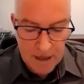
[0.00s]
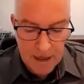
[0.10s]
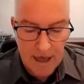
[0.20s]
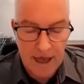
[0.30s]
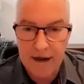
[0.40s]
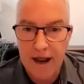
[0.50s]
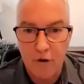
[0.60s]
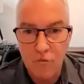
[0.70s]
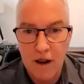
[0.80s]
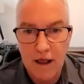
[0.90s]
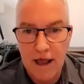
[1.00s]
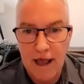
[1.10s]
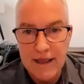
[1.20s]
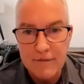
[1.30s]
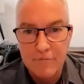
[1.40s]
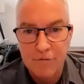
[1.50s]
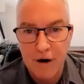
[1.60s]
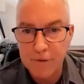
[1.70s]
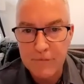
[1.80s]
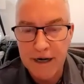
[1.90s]
A
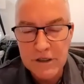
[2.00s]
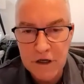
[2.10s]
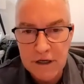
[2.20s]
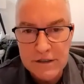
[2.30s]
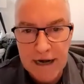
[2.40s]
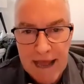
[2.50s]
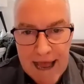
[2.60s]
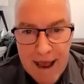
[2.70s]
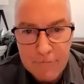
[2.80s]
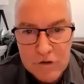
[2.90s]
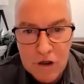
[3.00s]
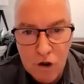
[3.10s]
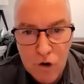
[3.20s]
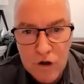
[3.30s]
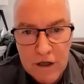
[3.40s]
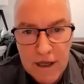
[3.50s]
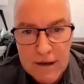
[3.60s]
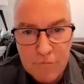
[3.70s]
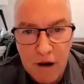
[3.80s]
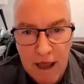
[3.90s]
property manager is an absolute
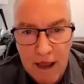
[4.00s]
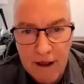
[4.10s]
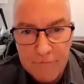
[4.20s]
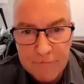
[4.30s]
key player.